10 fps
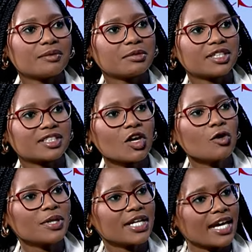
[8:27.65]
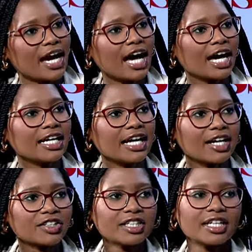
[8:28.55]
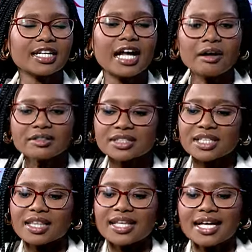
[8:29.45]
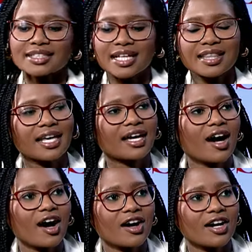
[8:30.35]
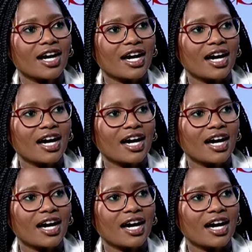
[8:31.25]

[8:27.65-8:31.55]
because OpenAI actually announced that they are